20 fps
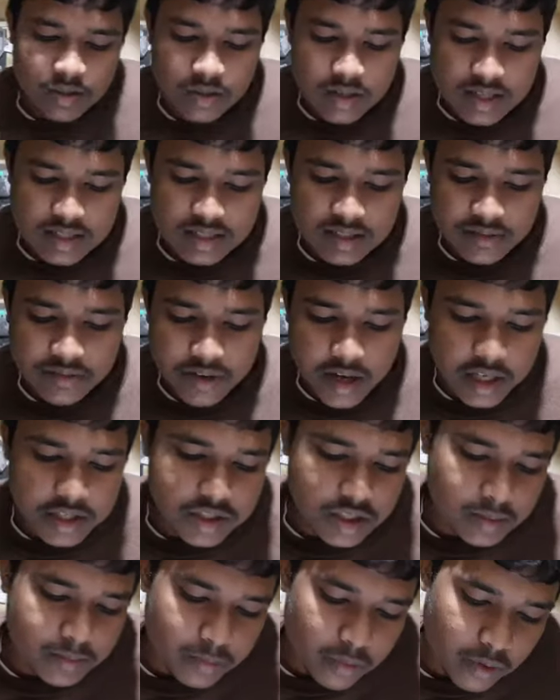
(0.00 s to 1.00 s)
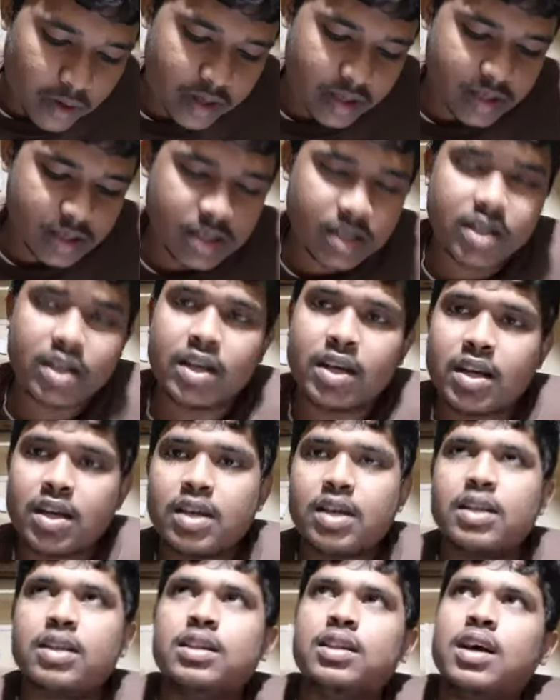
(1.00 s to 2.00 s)
known as the fracture point.
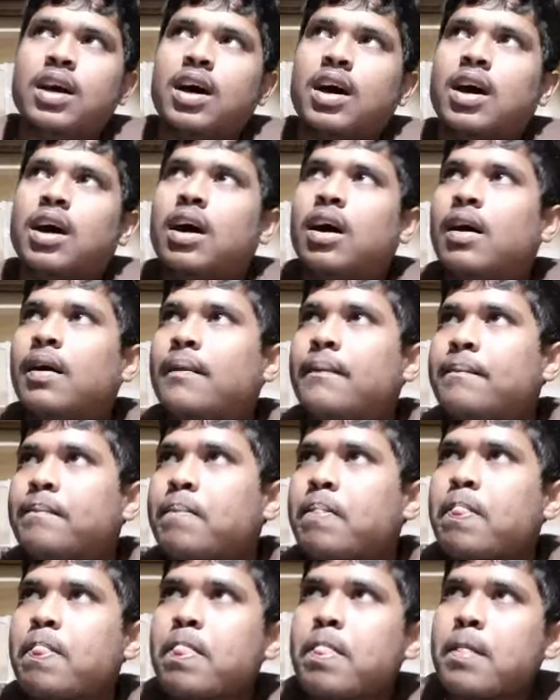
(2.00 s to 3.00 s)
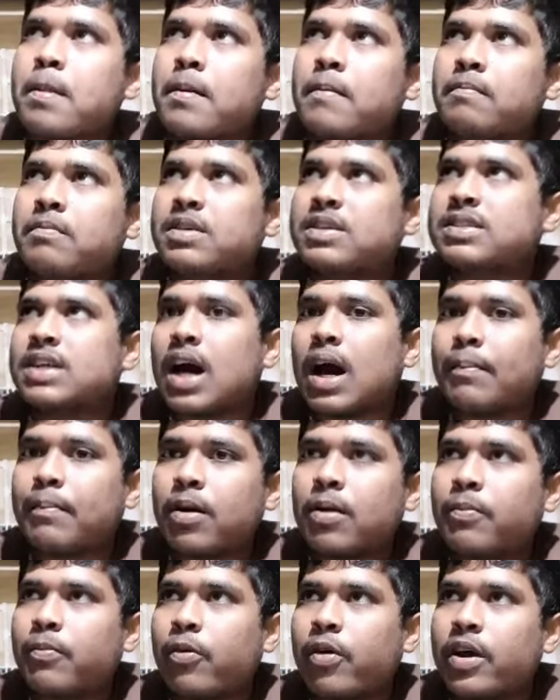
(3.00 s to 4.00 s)
The this
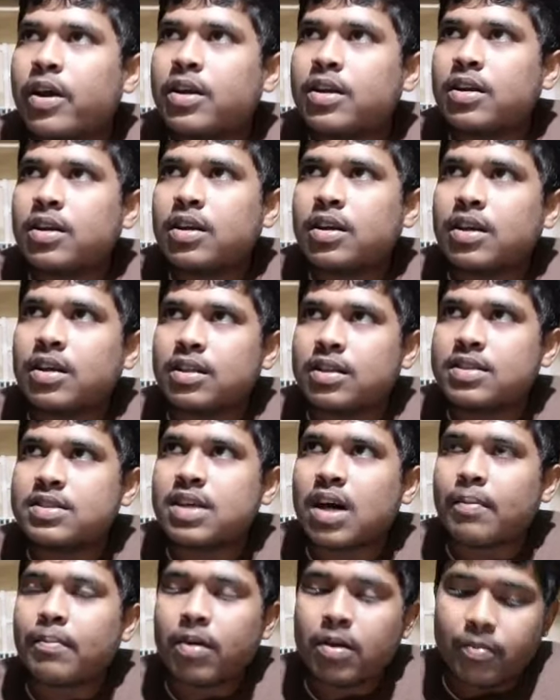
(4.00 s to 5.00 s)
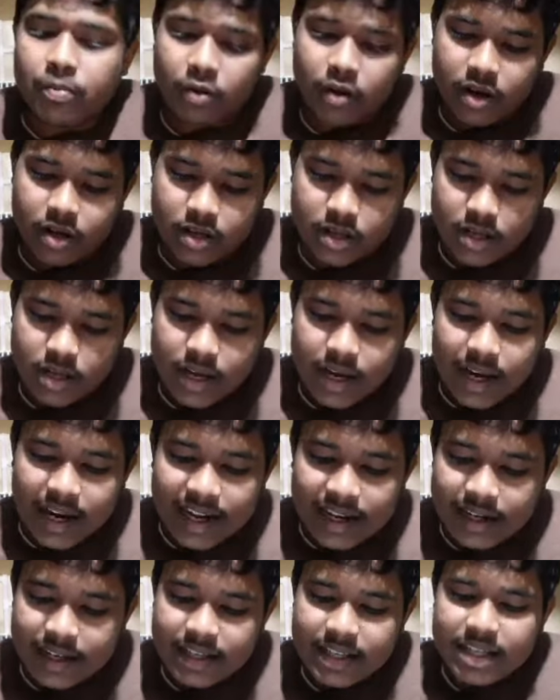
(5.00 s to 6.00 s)
upper point, this upper point
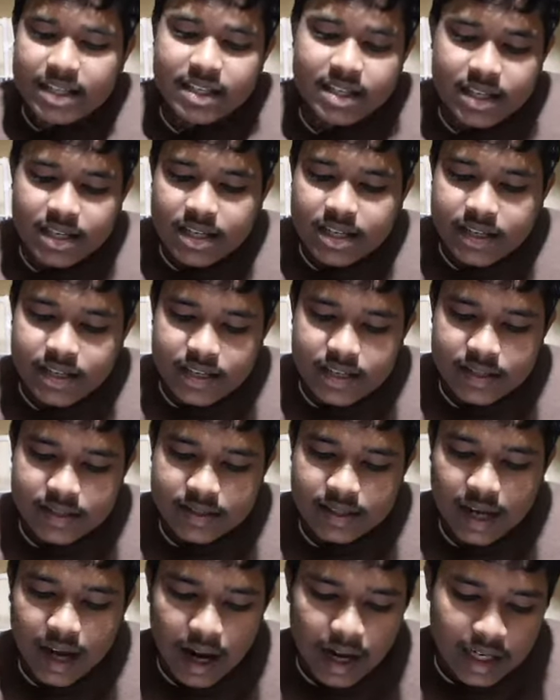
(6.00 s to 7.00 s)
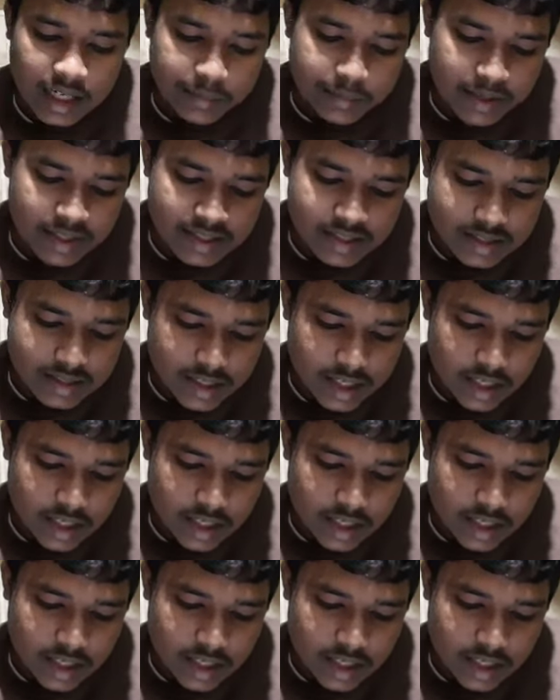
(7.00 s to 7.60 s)
D is the ultimate